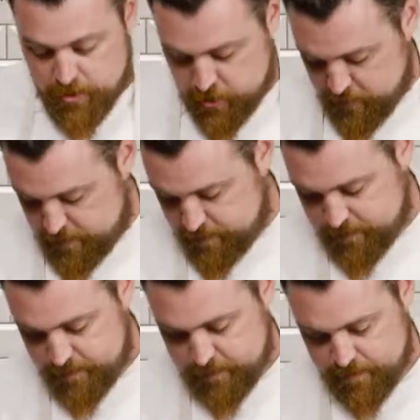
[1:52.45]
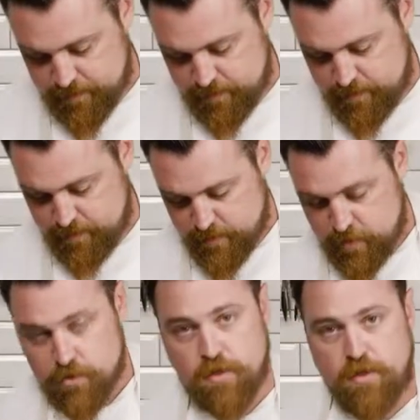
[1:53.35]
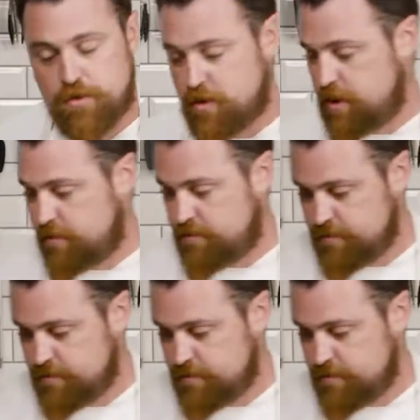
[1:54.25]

serve it. Kill your heat.